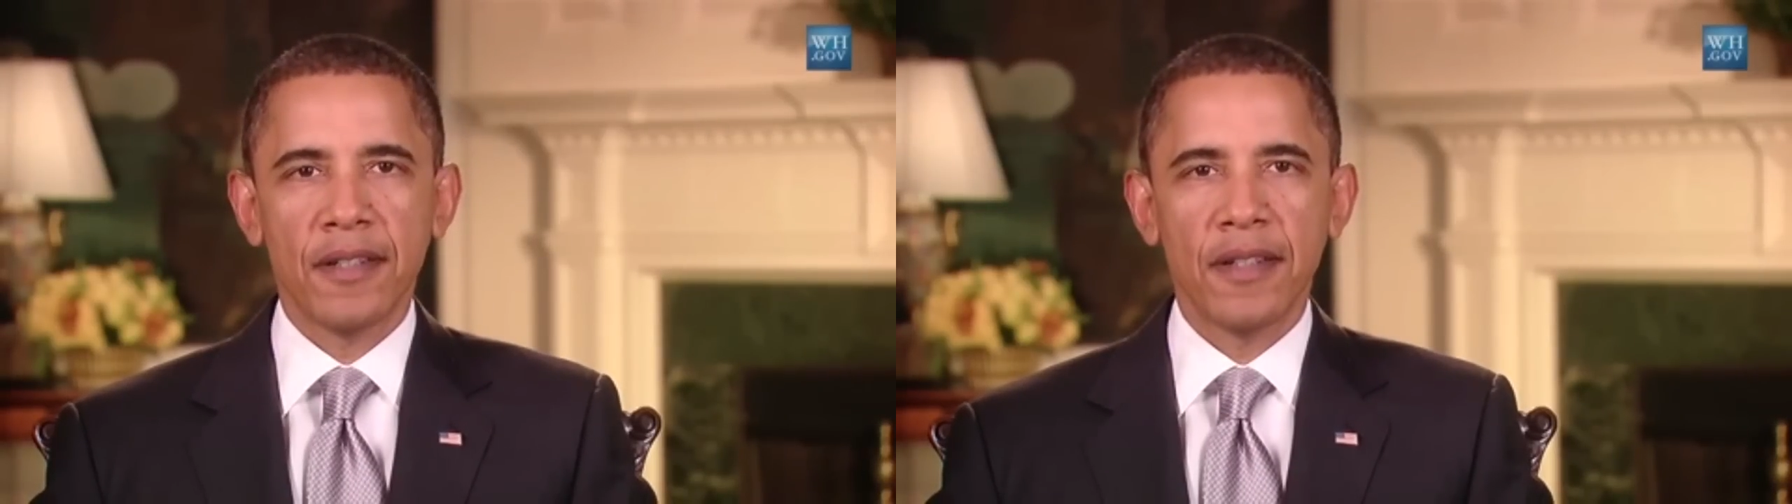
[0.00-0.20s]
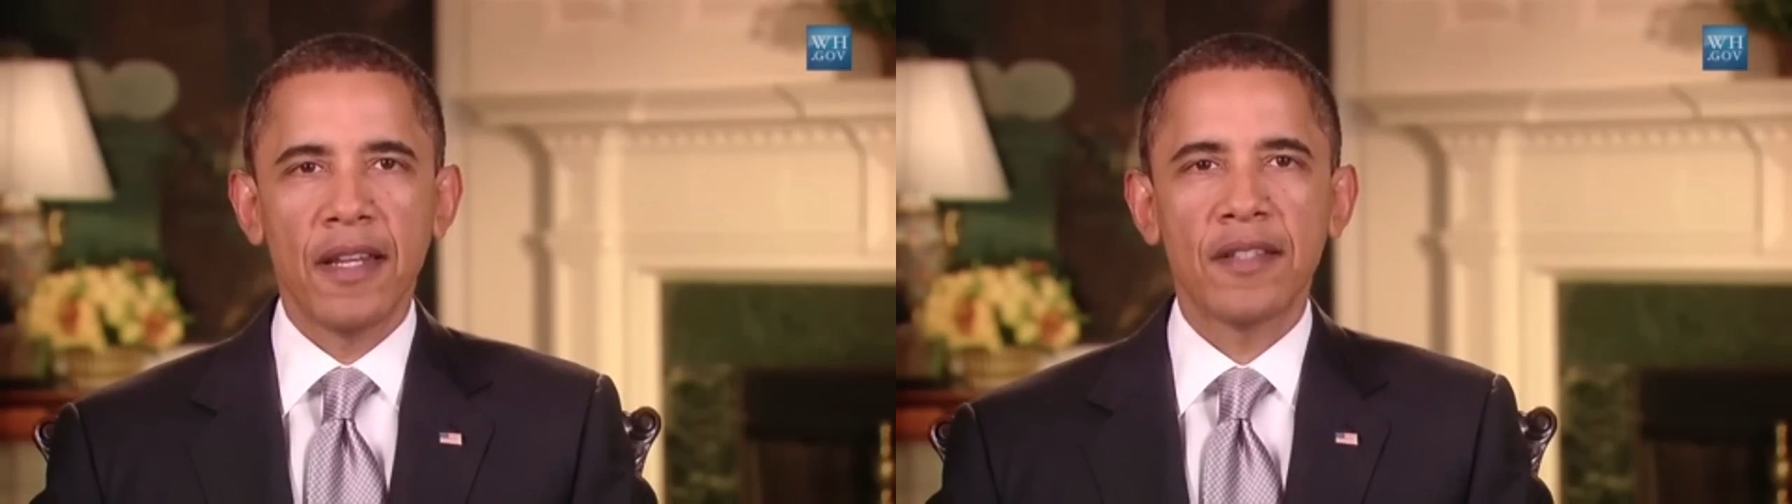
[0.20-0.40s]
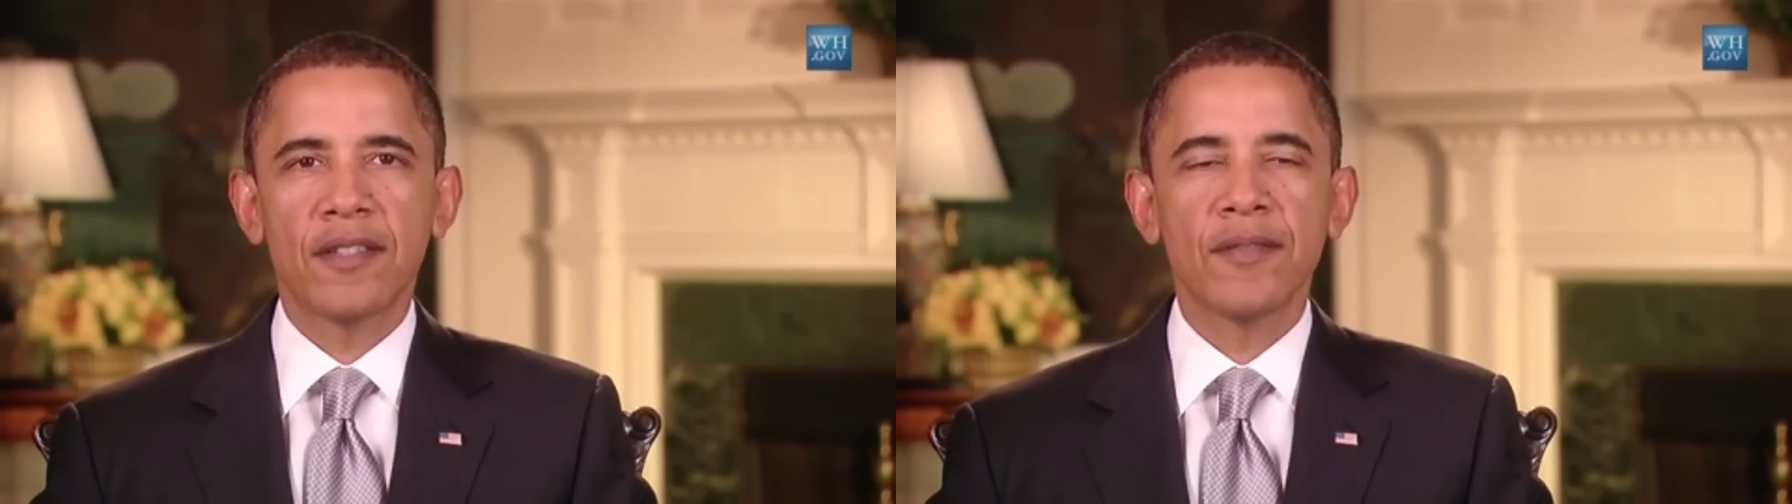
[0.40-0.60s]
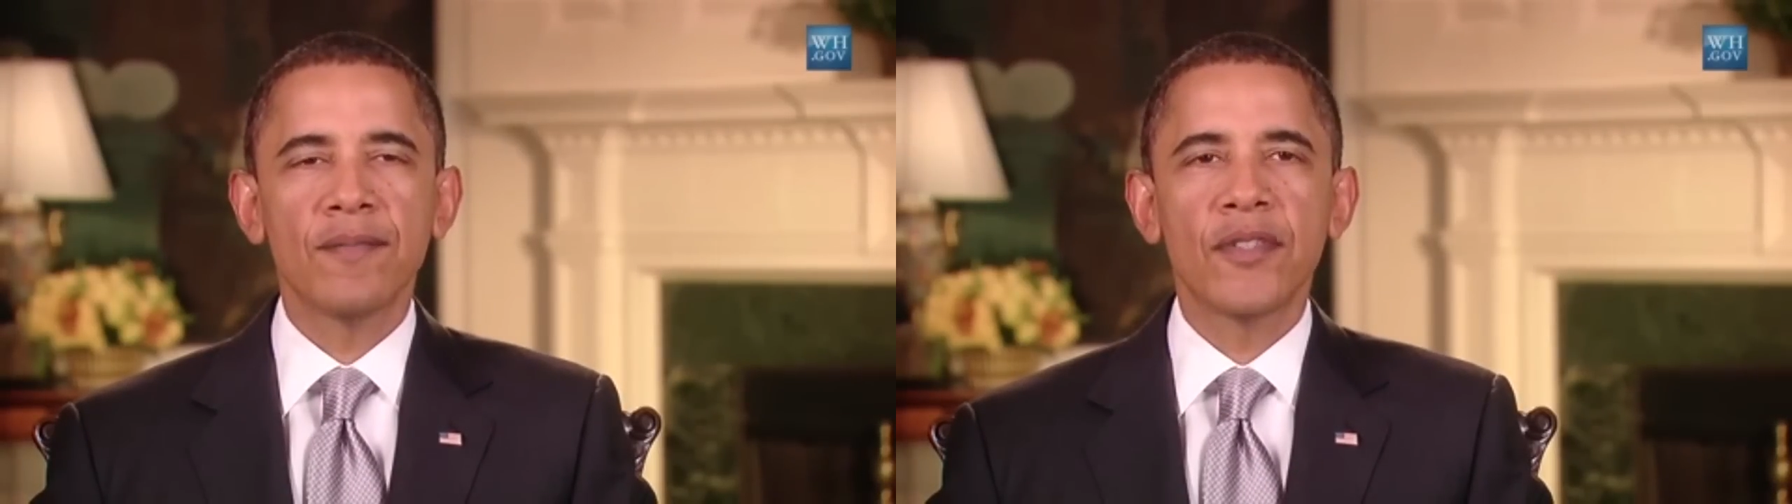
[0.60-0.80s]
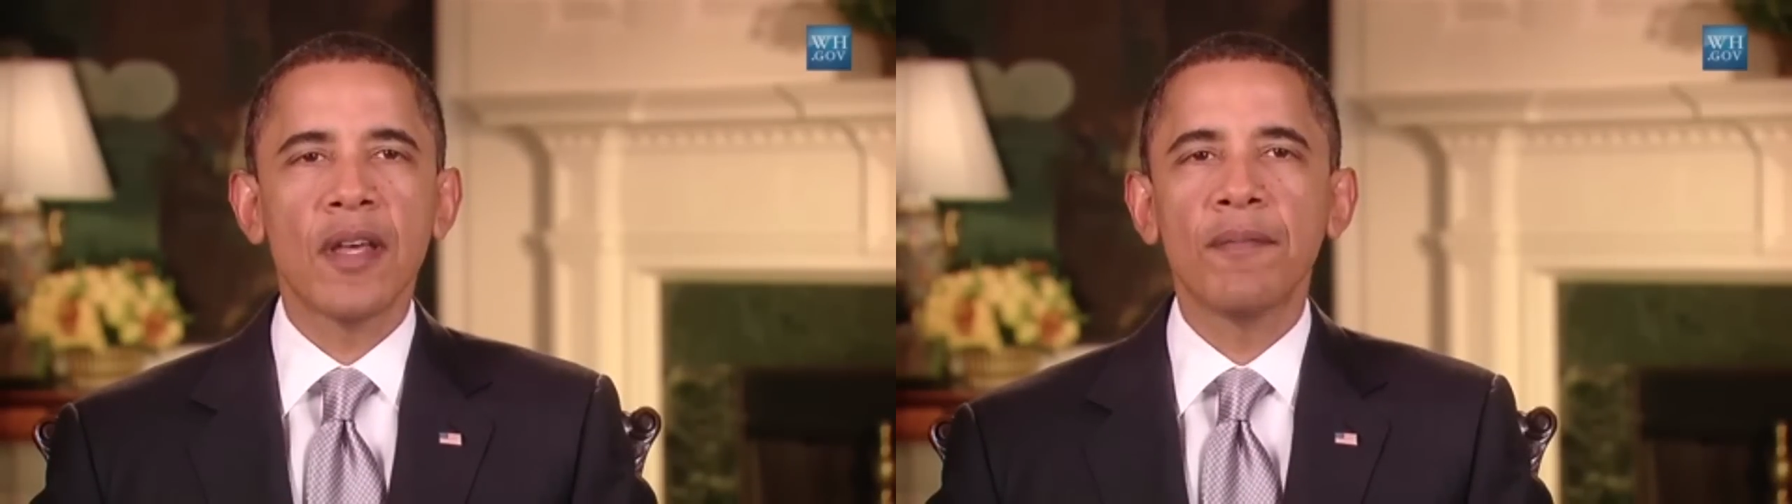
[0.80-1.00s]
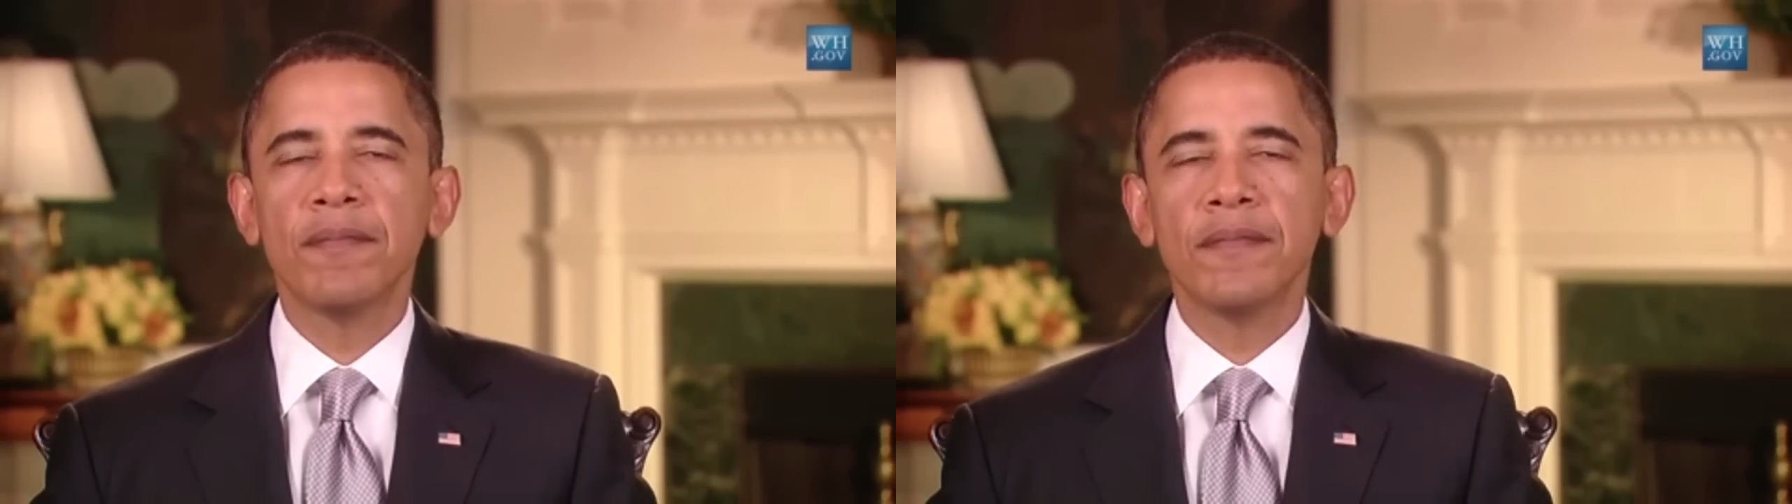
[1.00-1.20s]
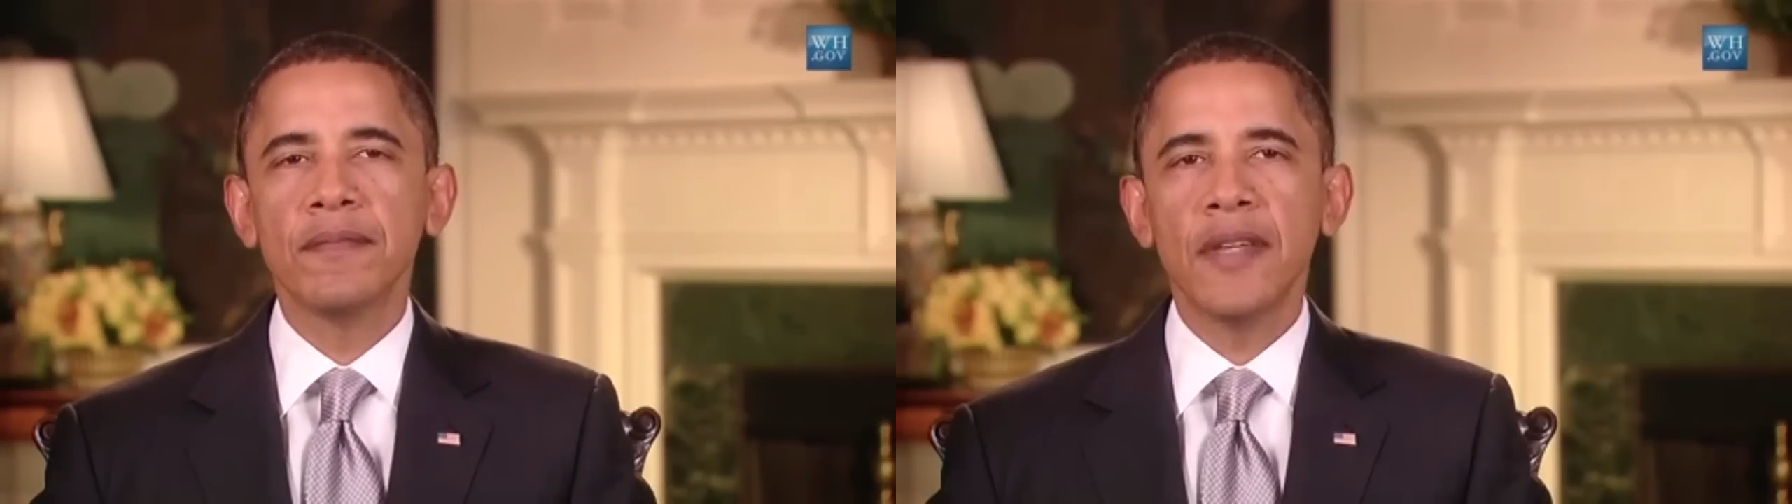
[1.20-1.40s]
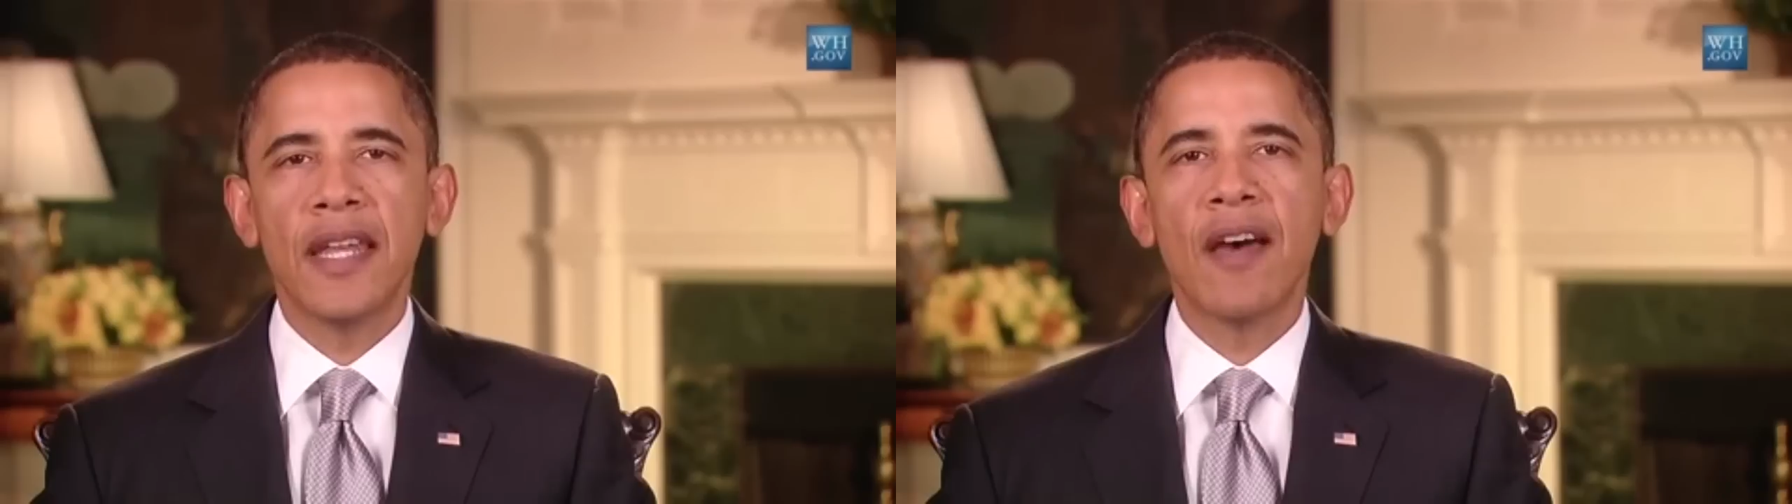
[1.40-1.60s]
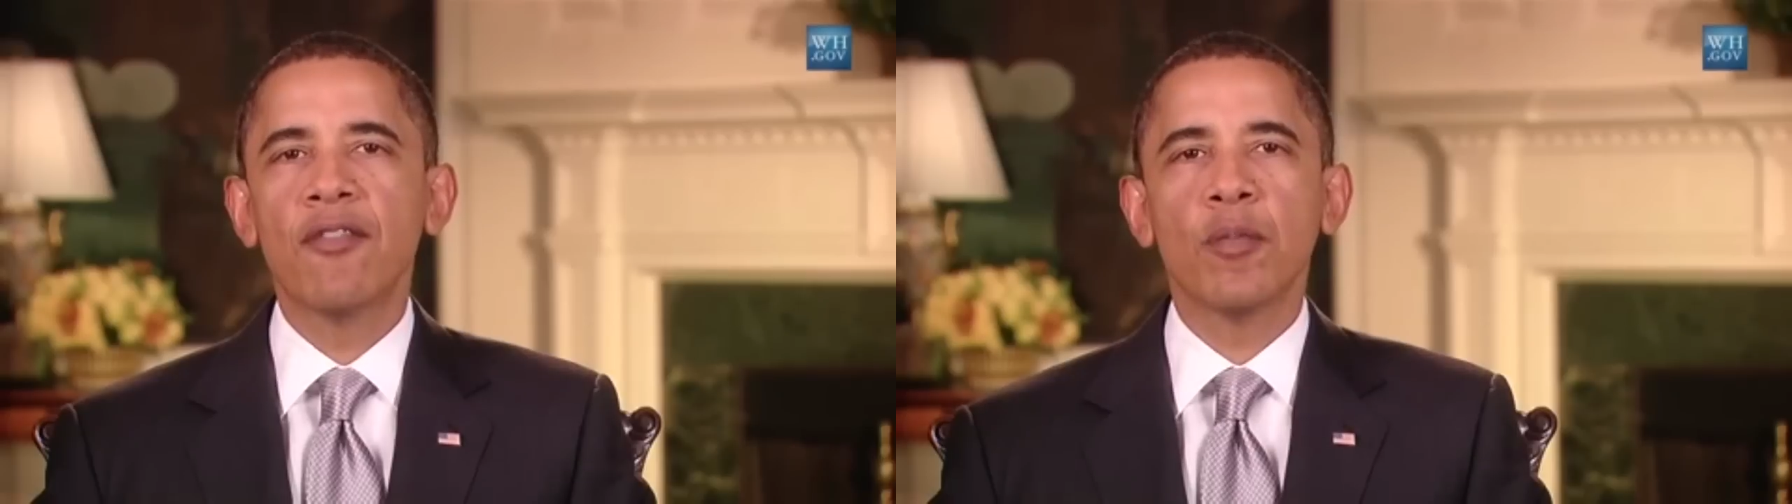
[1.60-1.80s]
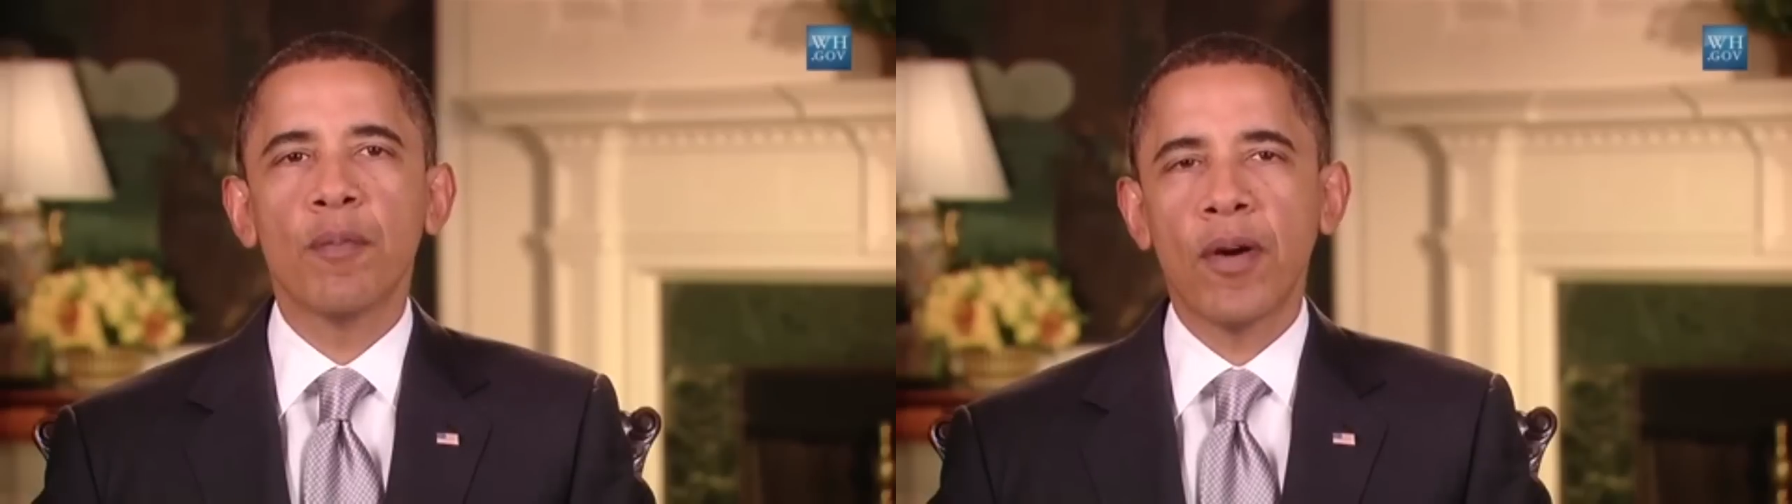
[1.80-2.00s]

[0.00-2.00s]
that it's some inevitable